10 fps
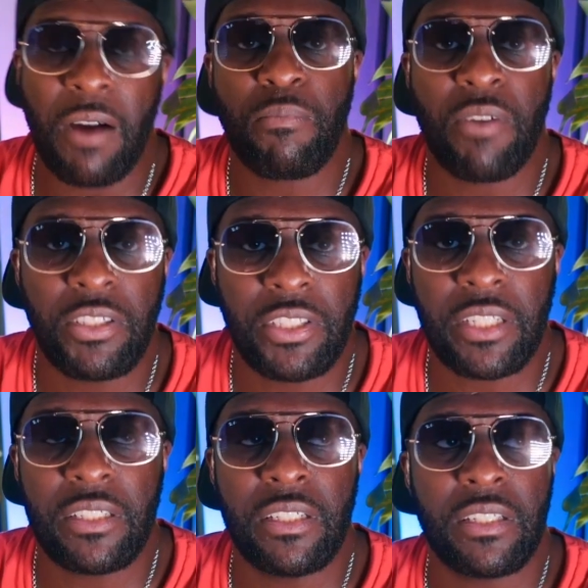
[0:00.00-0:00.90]
our
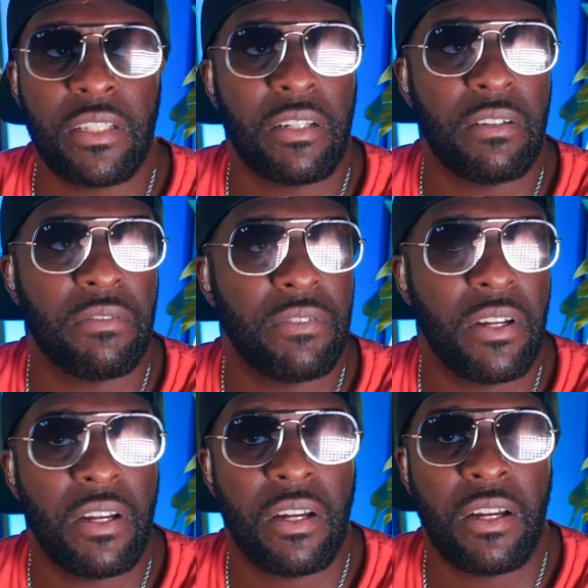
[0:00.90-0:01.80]
project instead of
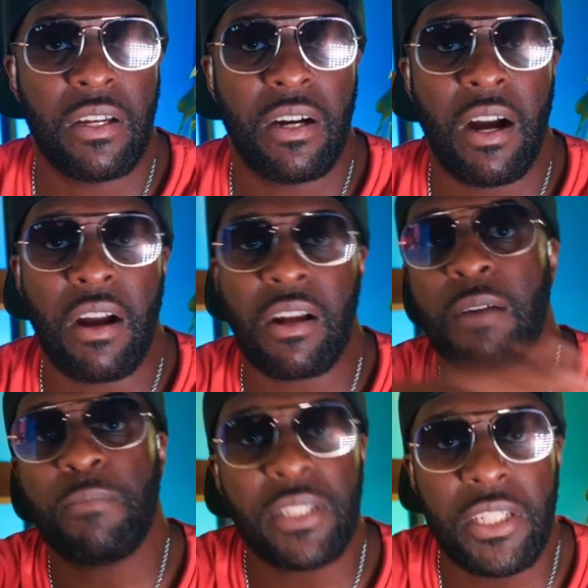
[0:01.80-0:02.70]
our
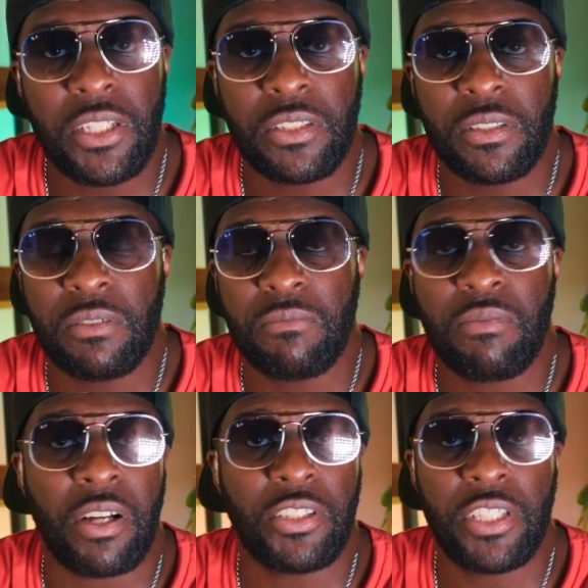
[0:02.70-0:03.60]
competition
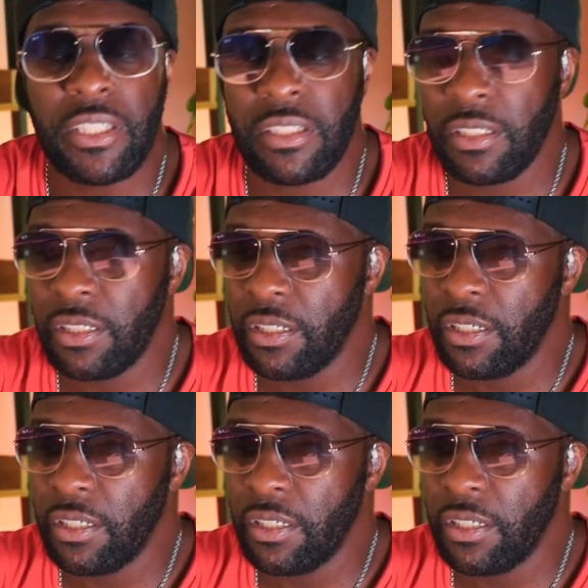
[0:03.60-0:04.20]
project,